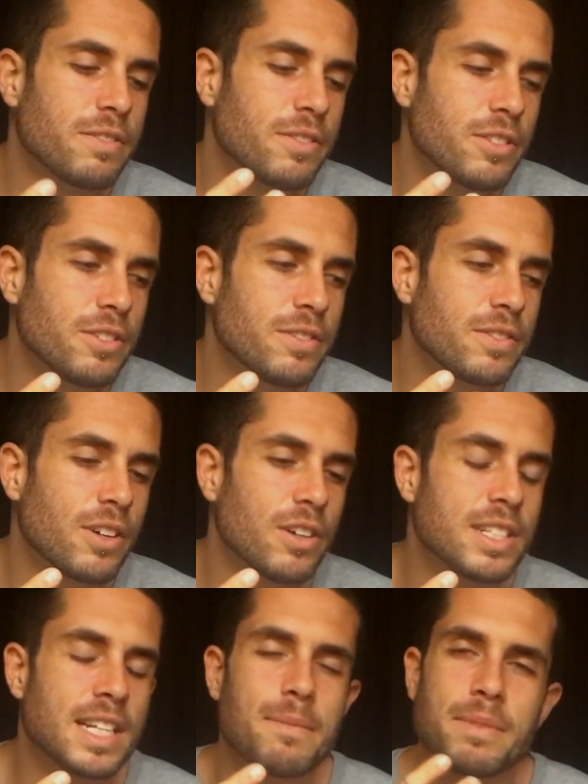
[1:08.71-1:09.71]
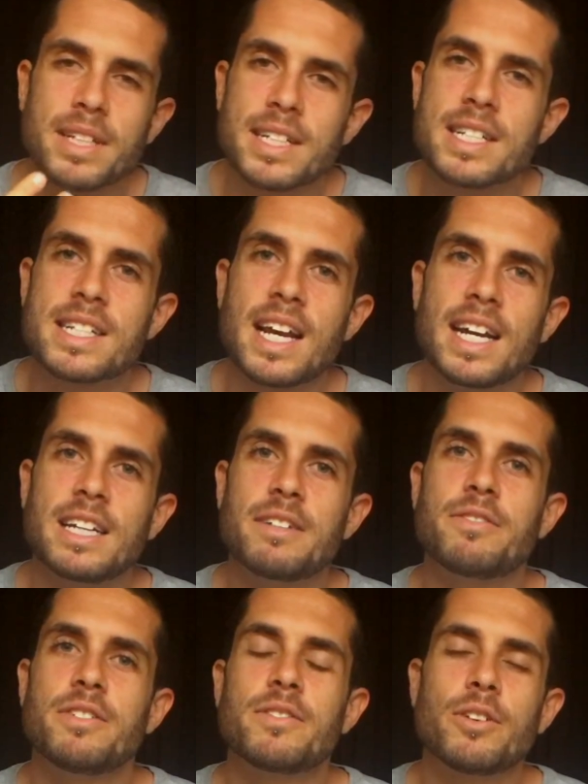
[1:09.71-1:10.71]
you've got something to say,
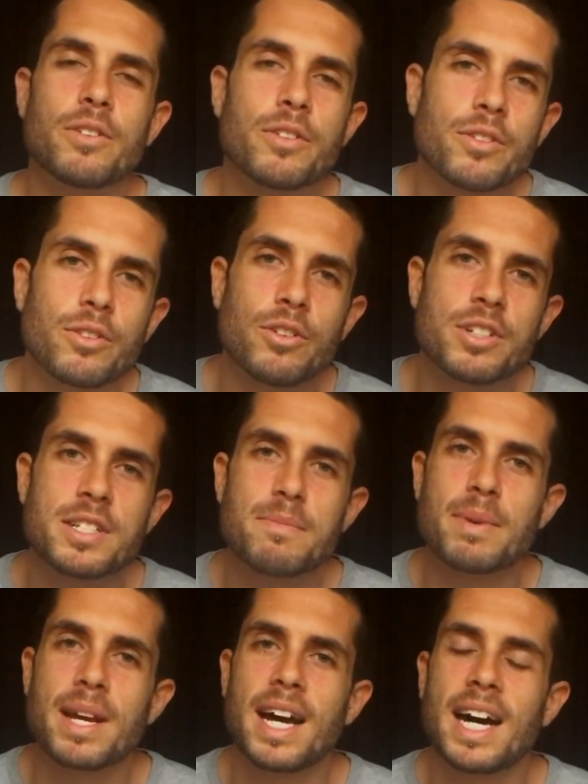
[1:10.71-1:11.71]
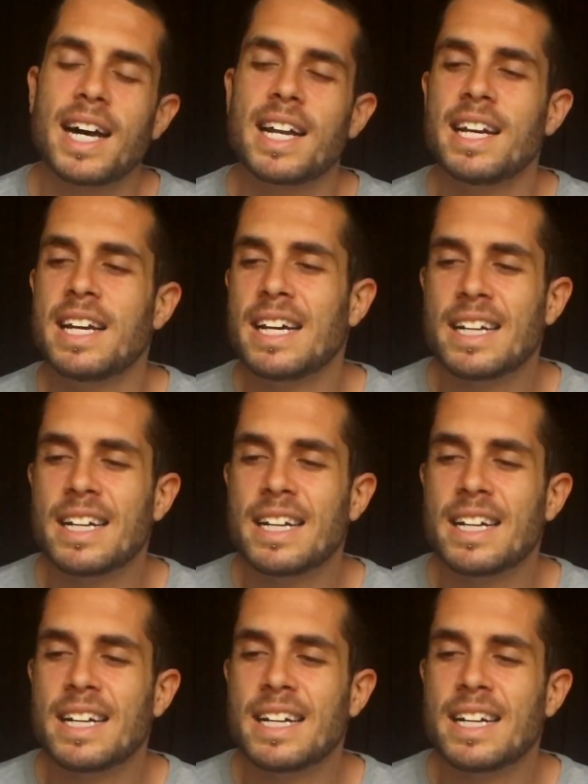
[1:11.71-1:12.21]
if you've got thoughts about